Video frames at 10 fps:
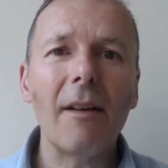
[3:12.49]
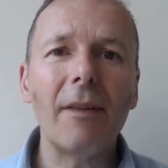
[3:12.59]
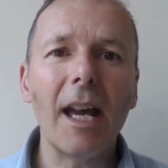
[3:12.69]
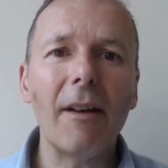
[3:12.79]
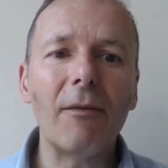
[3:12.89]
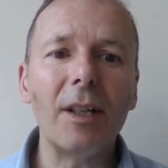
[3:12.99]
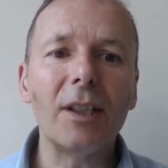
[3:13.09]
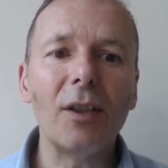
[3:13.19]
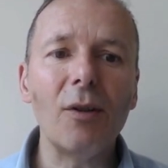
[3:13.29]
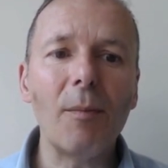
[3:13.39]
for every
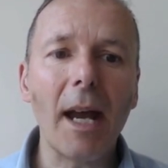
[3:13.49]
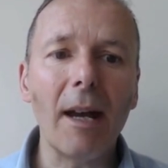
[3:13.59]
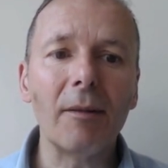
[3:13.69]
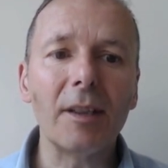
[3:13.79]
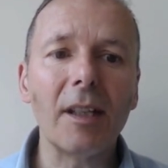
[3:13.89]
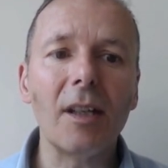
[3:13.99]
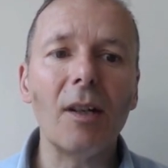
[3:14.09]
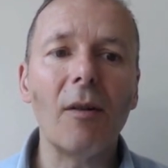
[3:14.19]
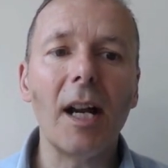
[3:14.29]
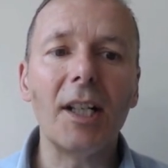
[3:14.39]
two pounds that
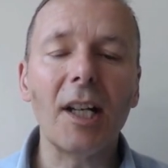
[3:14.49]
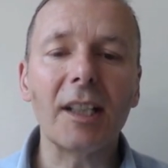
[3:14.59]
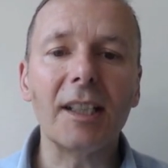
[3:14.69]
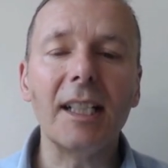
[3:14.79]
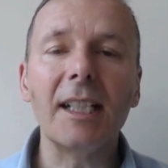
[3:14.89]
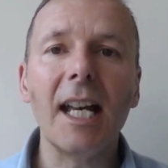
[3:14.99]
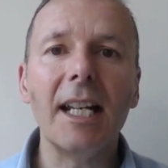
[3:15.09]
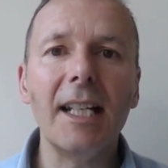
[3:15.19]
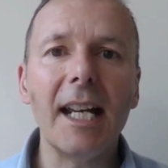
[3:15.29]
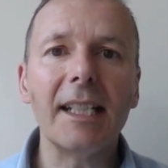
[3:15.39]
your adjusted
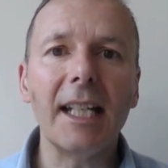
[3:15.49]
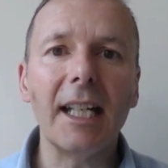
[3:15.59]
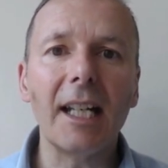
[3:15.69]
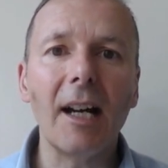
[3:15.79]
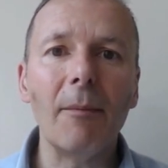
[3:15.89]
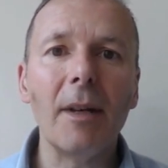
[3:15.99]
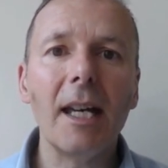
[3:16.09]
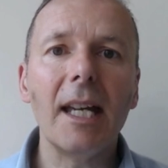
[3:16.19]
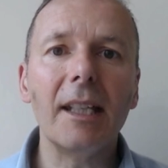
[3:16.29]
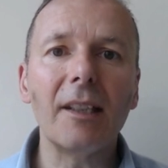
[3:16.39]
net income
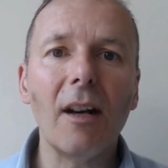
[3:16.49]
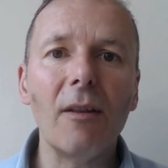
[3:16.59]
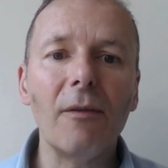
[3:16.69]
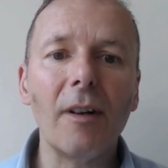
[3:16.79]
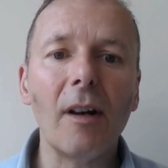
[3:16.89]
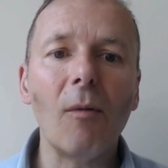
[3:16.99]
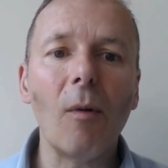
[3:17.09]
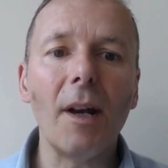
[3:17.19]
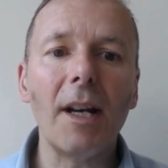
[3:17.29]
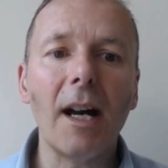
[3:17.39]
is over
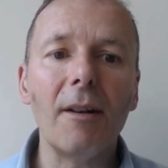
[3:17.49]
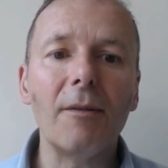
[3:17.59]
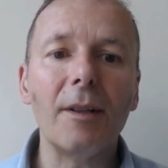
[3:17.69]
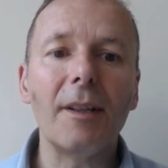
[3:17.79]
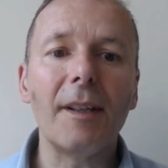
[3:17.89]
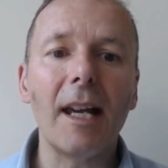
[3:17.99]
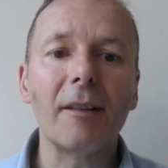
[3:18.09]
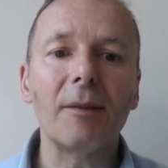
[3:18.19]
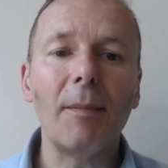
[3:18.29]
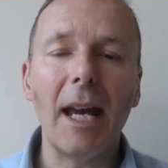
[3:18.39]
one hundred
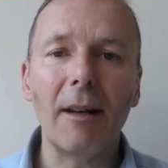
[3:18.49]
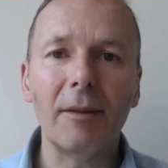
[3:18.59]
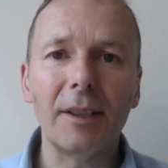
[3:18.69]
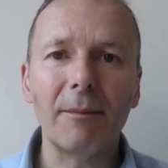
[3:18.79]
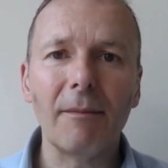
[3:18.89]
thousand pounds.